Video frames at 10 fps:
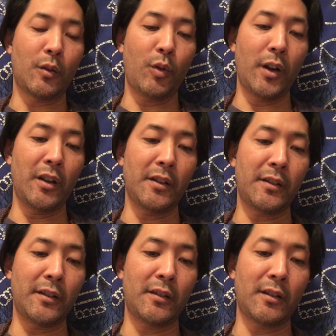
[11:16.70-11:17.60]

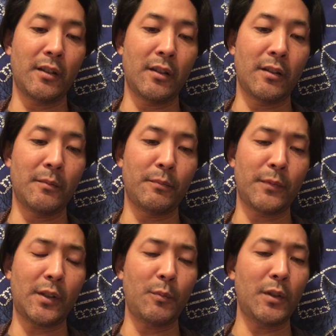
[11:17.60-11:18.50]
Aquarius is, um,
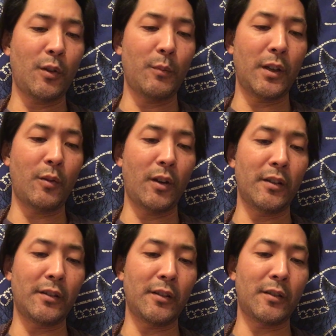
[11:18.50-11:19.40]
someone told me
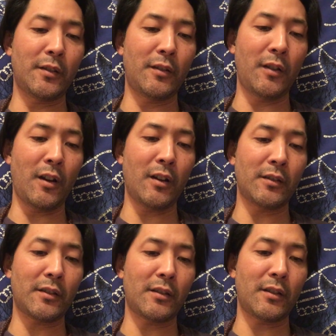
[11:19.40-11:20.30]
Aquarius is
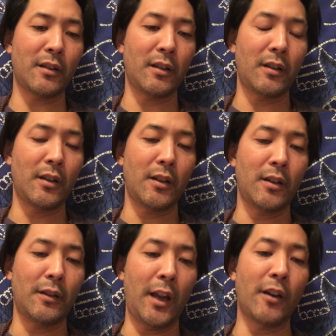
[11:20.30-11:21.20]
thoughts,
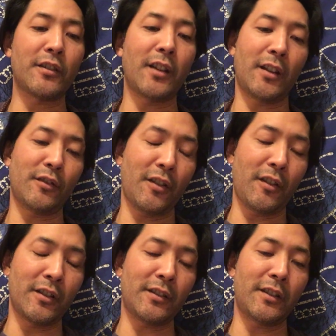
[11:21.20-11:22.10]
air sign is,
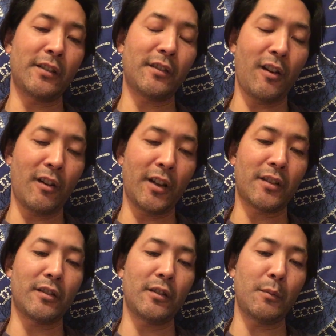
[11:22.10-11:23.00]
is thought
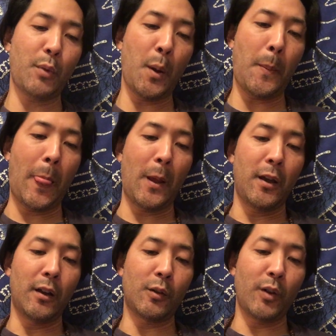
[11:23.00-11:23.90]
actually, but
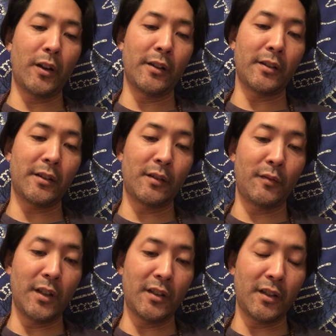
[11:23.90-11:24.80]
Aquarius is
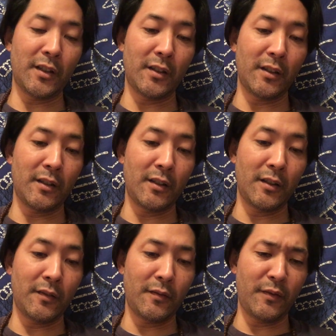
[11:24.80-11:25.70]
vision,
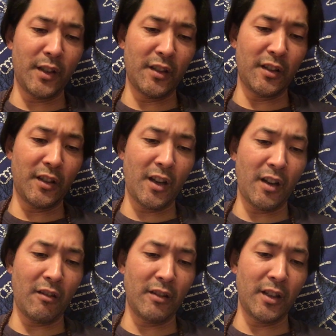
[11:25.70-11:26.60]

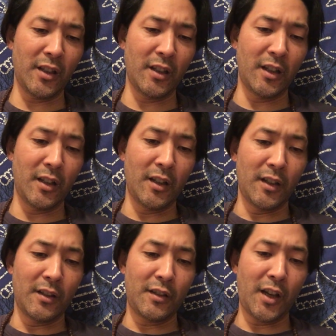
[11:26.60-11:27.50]
visionary,
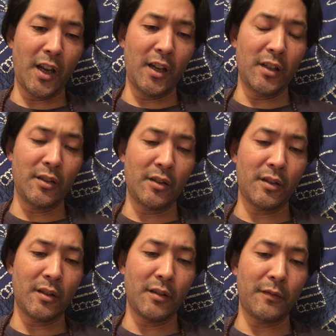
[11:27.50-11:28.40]

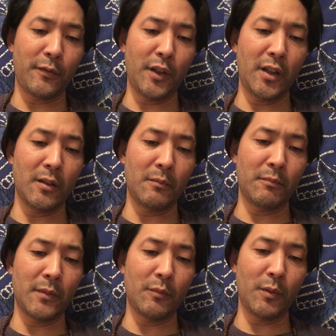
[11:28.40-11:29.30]
change,
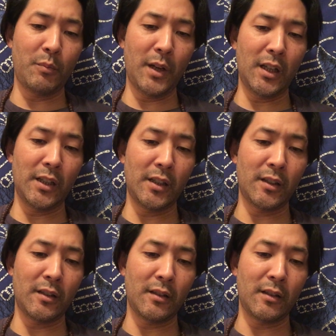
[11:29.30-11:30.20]
freedom,
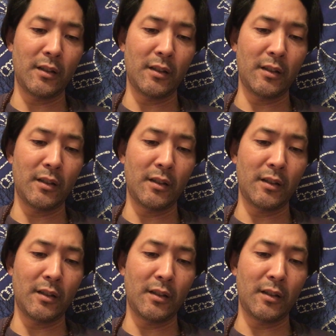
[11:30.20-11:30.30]
rebellion,